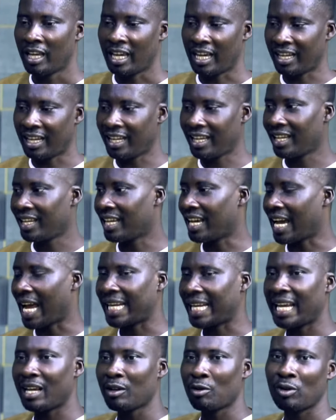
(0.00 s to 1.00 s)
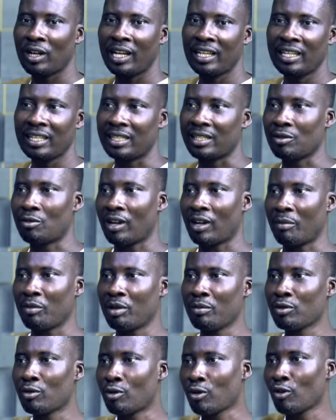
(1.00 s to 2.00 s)
And Adan Kura is a
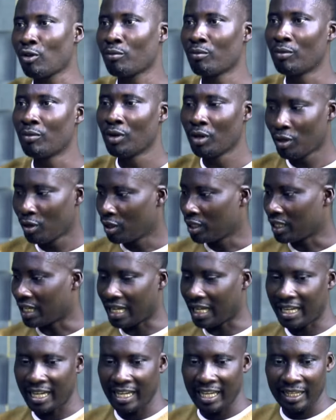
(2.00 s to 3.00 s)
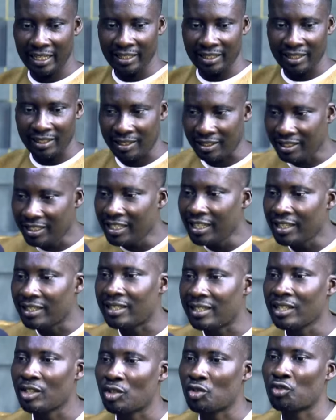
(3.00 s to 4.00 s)
mimi crew. Adan is a
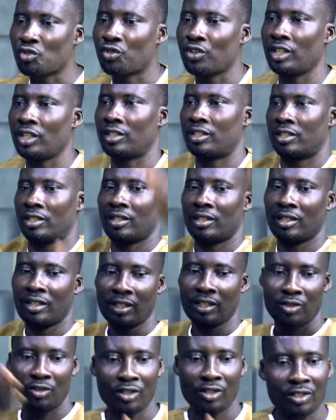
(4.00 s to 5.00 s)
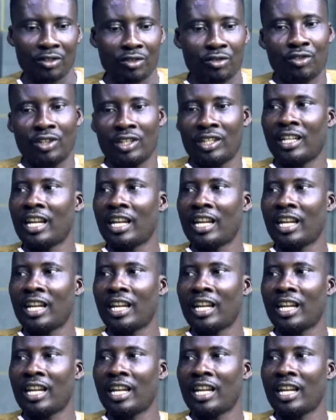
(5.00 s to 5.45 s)
straight, straight